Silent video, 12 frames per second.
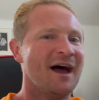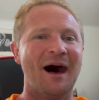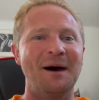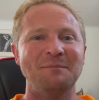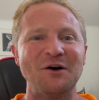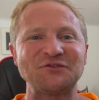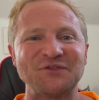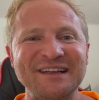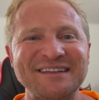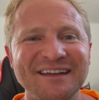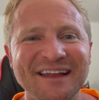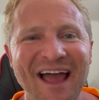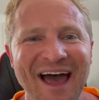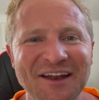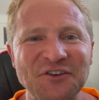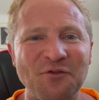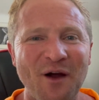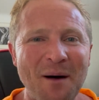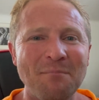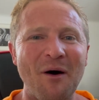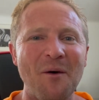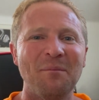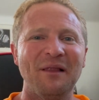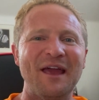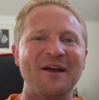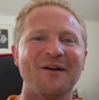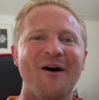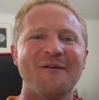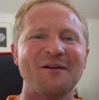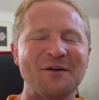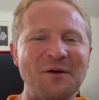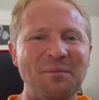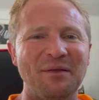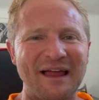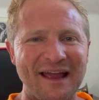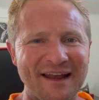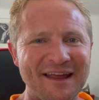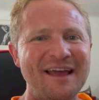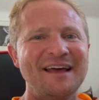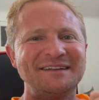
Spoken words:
Most recently, I had a trombone player over who played